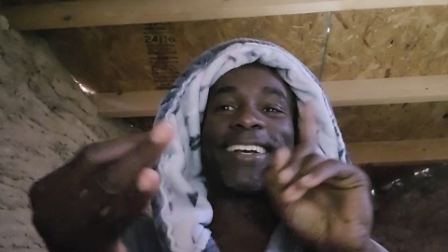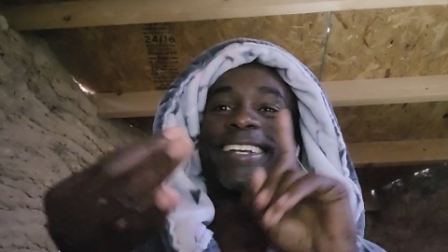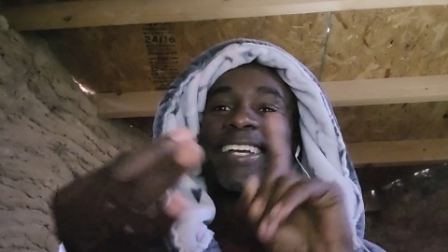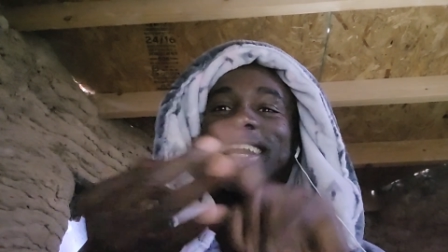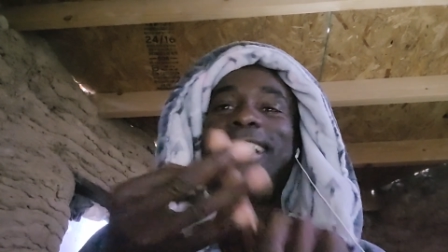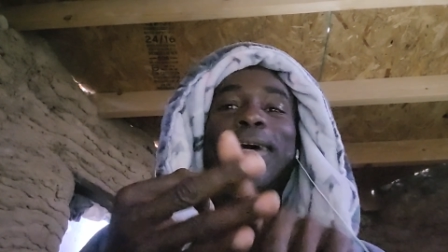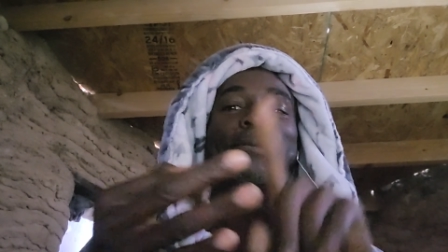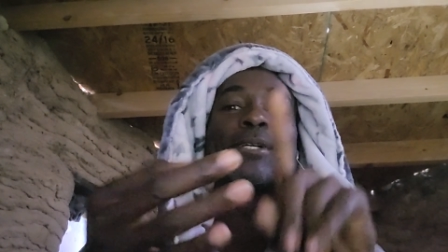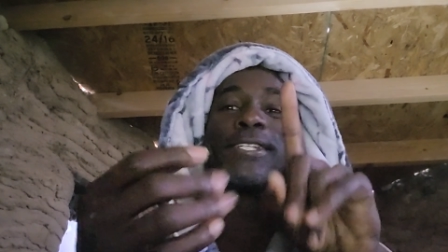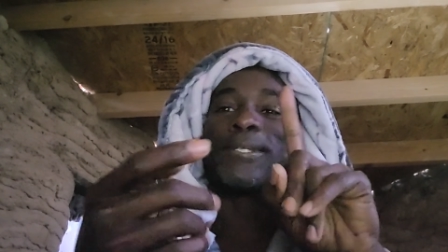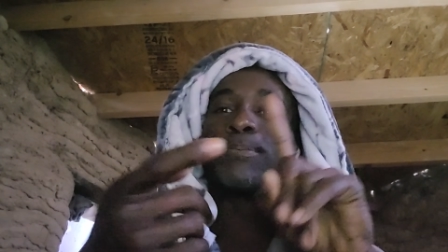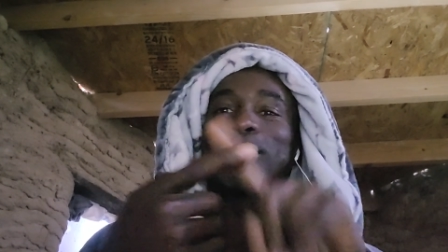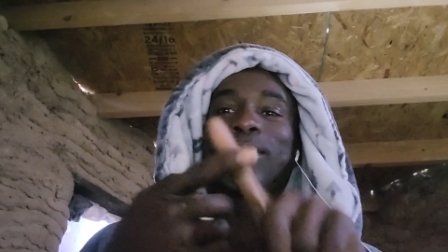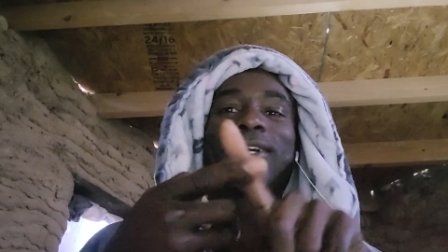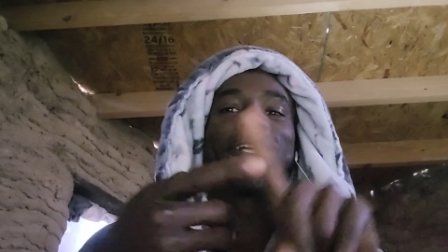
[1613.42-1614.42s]
commas
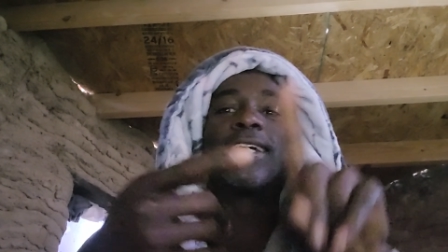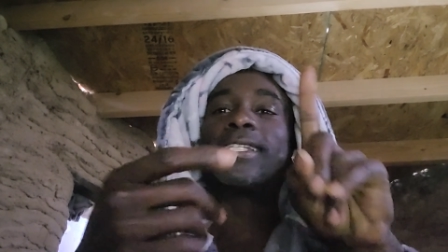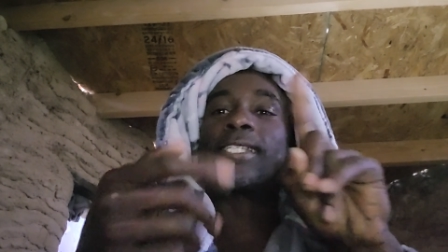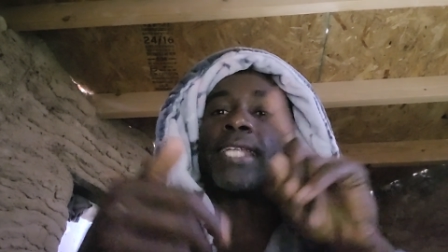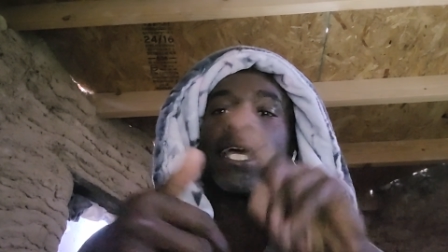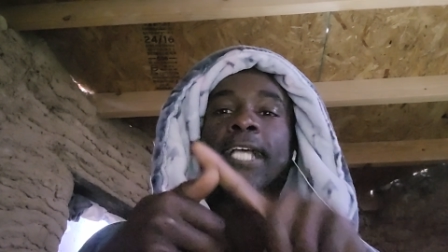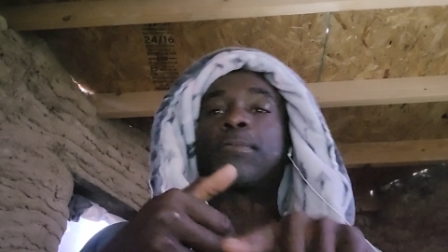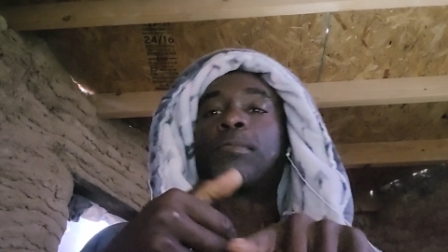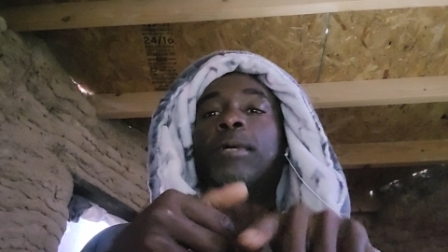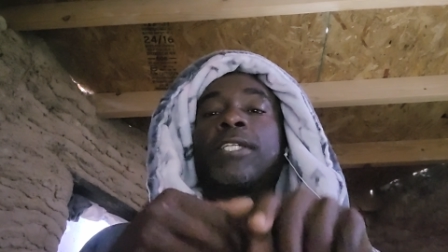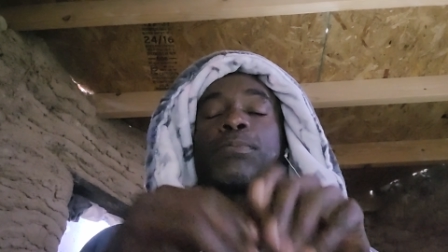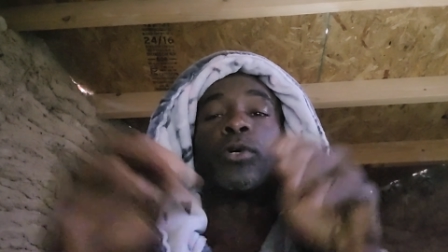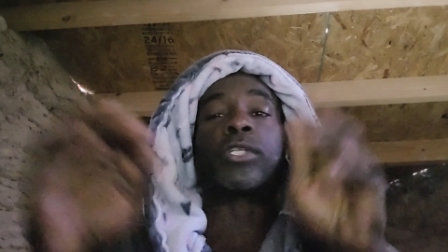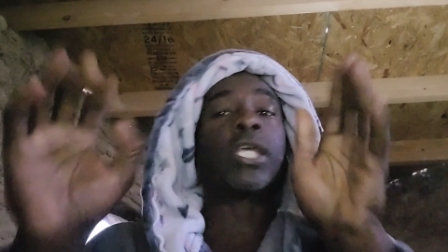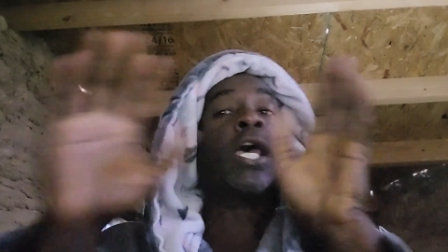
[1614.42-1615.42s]
and periods and
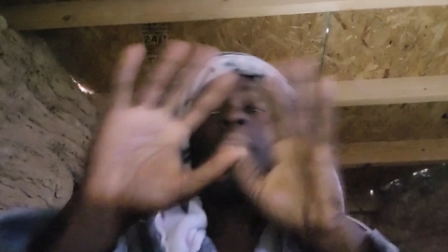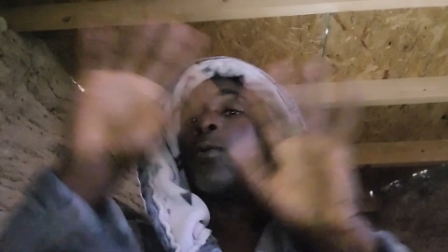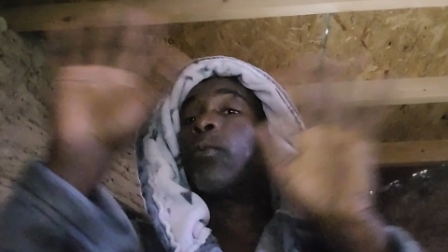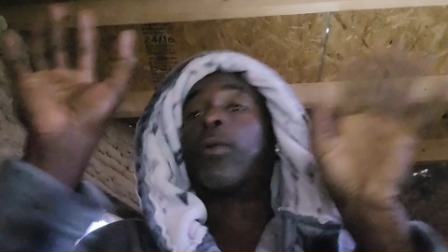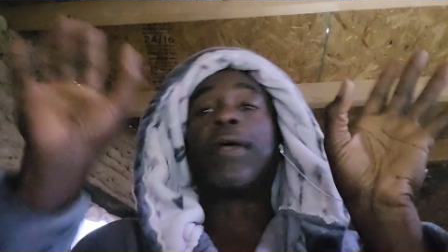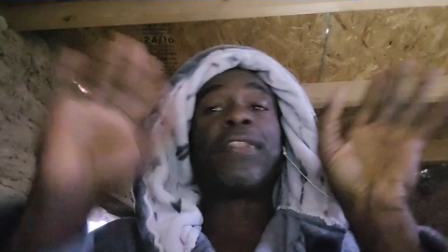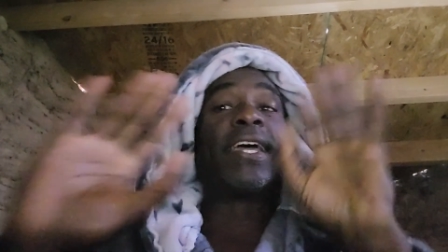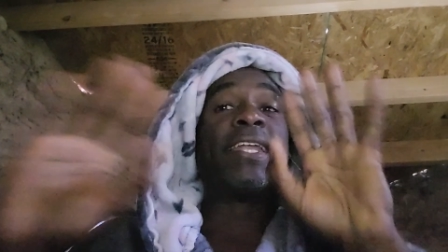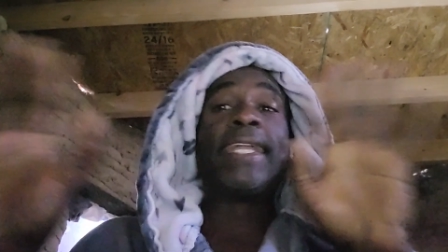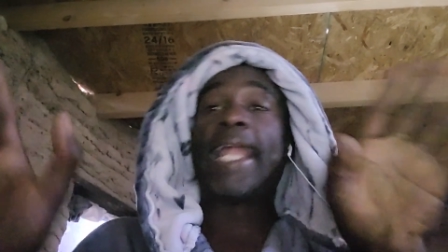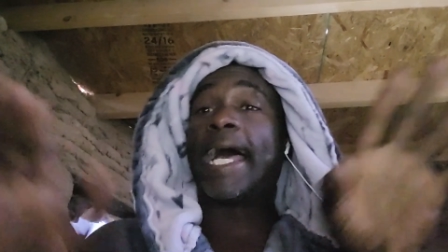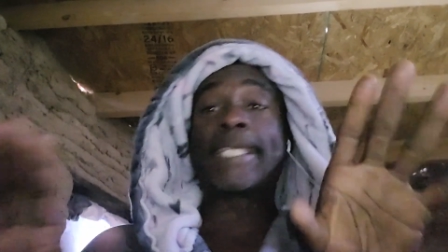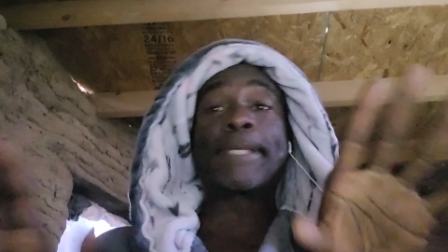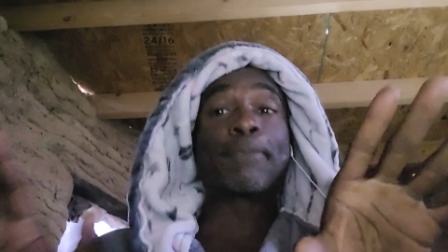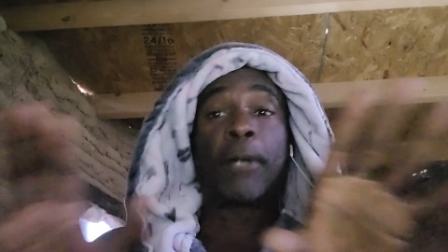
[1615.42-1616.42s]
exclamation points where they're
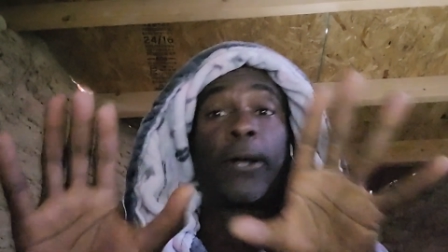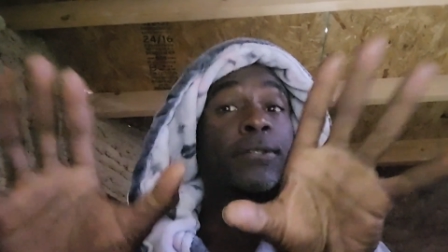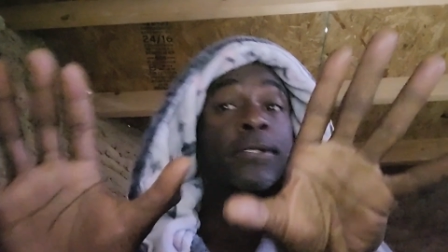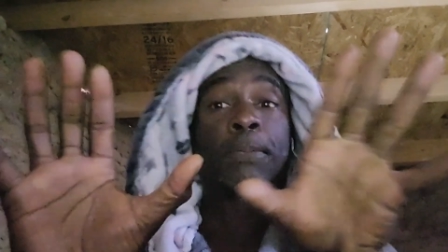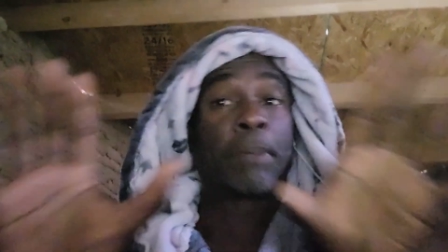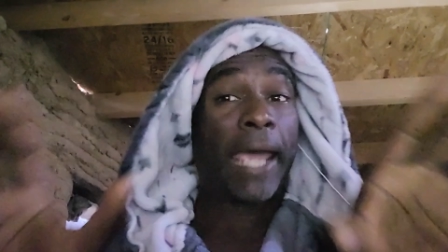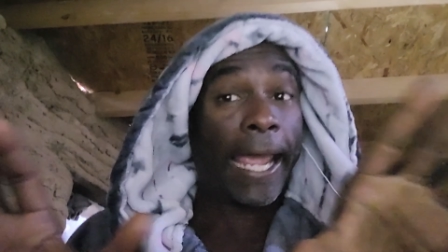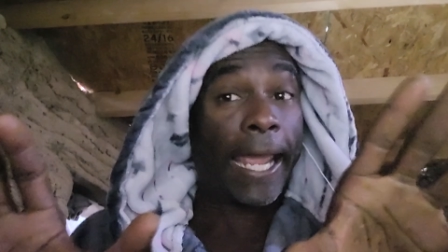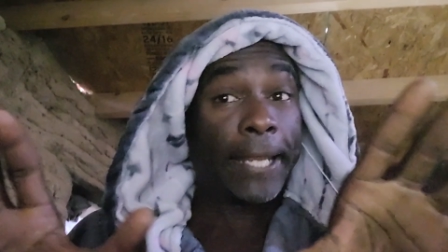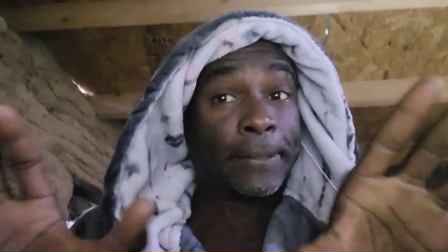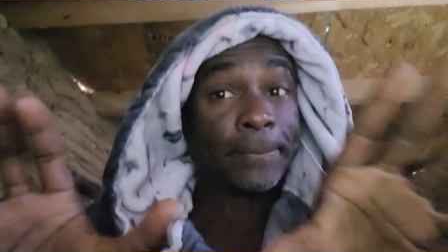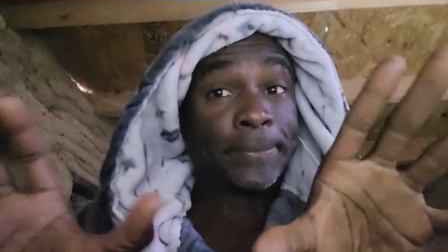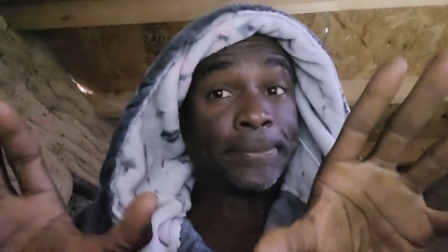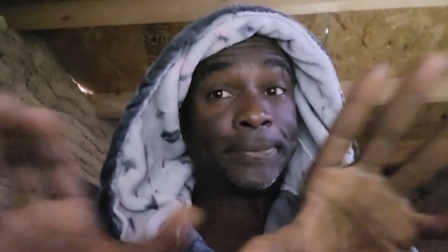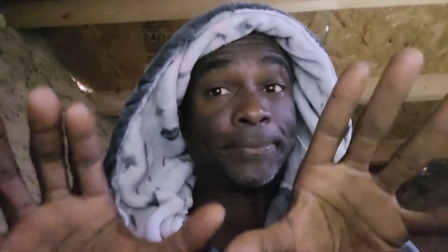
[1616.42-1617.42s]
not supposed to
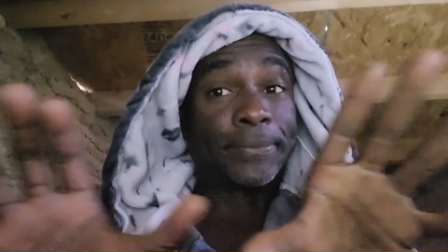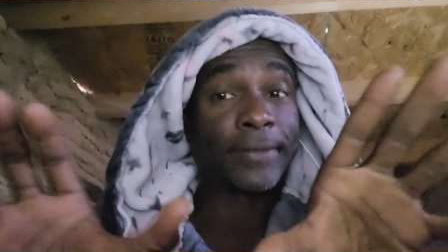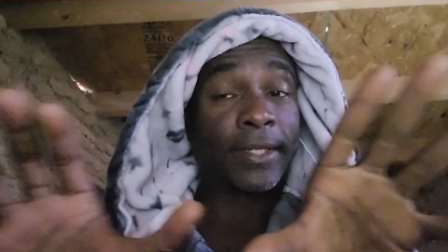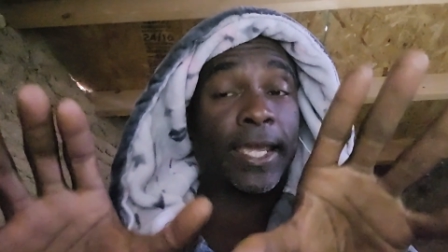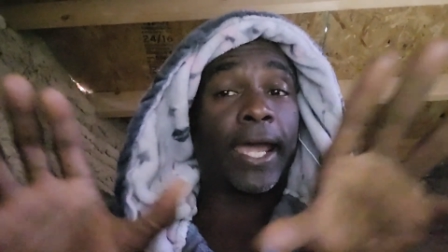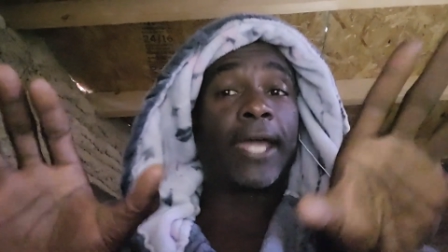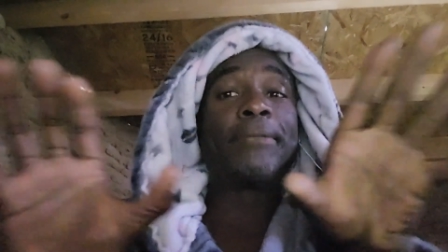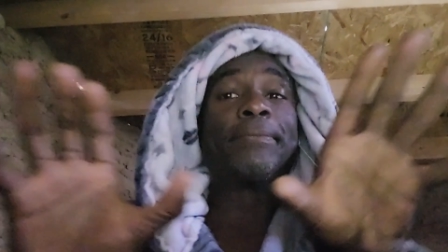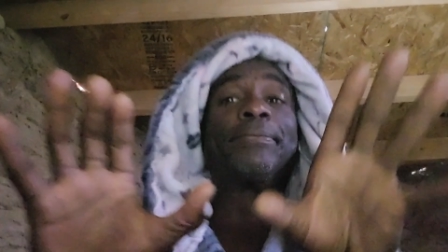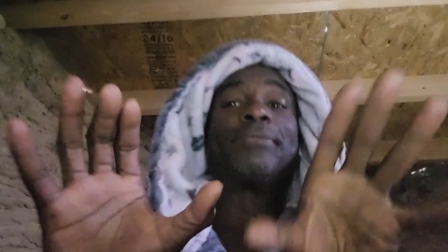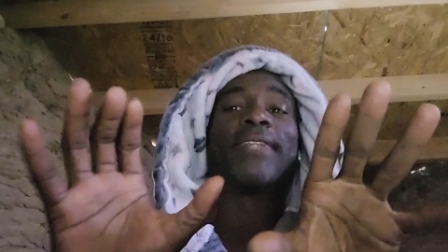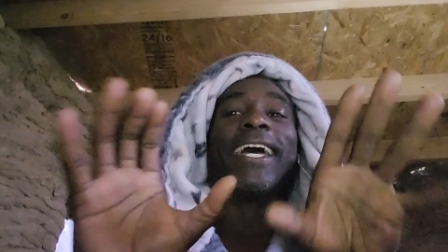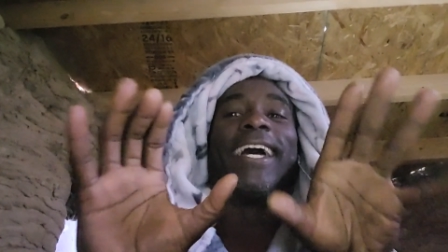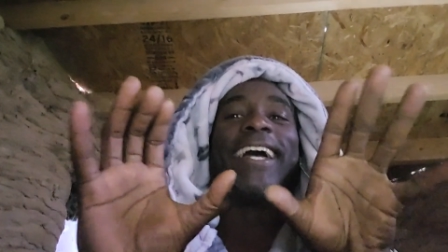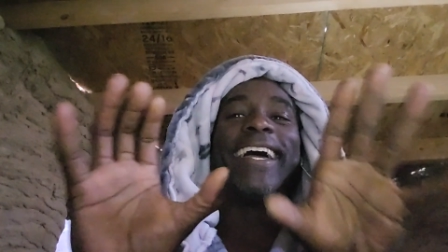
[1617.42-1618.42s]
be. Okay?
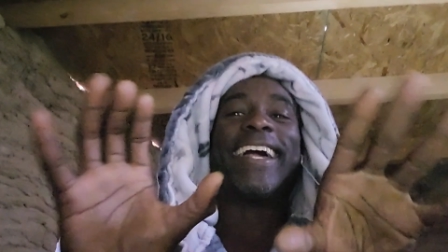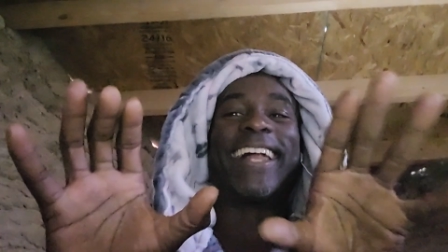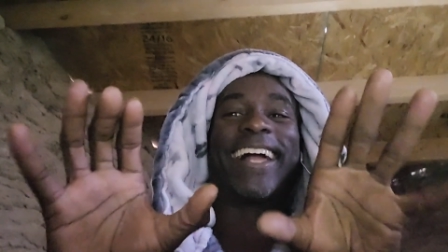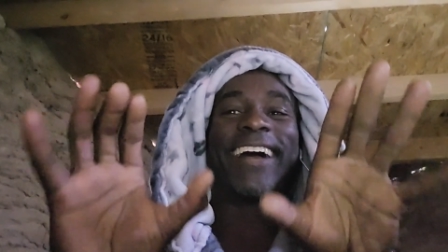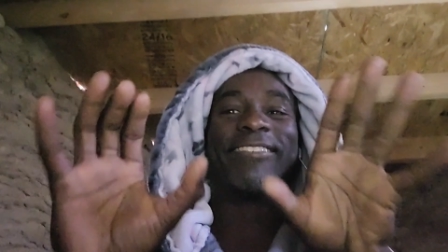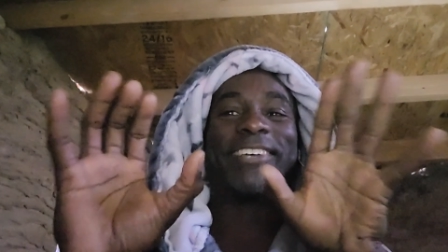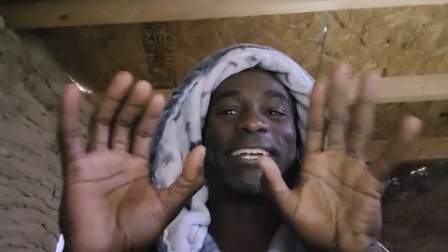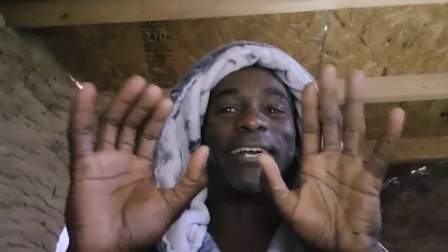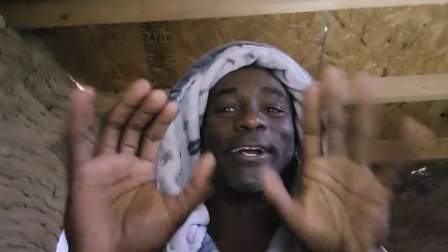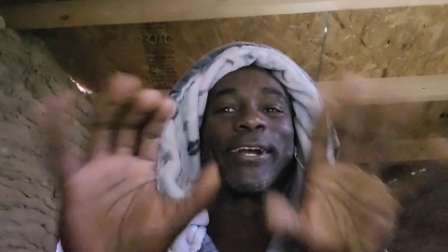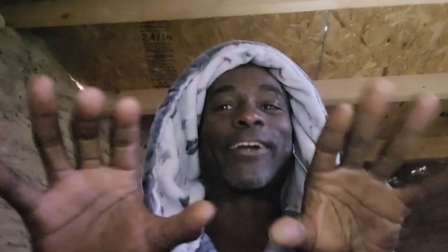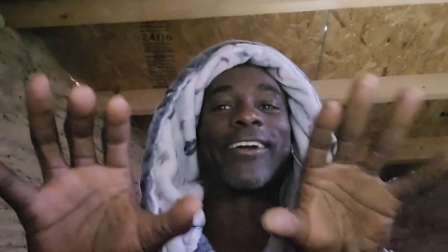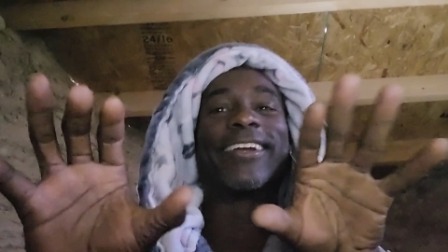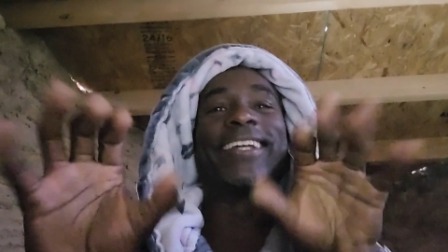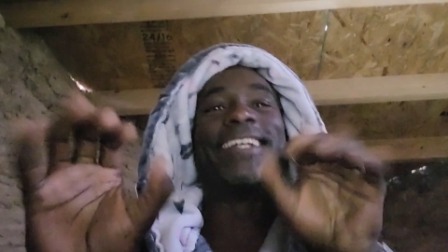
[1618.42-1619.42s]
I'm in a
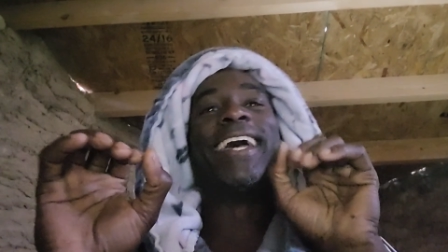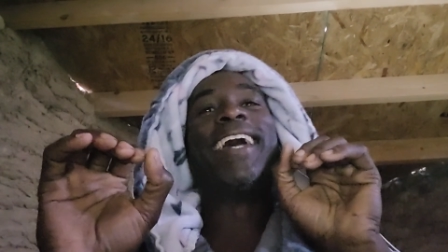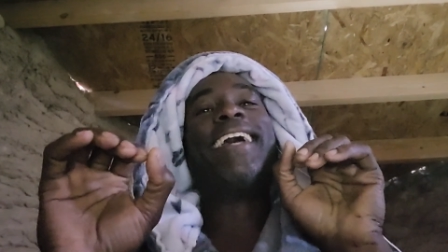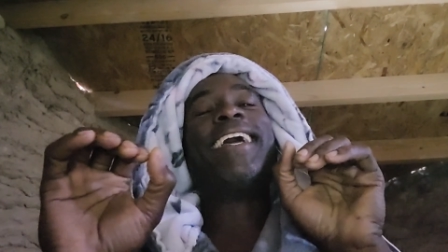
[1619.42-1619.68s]
hurry.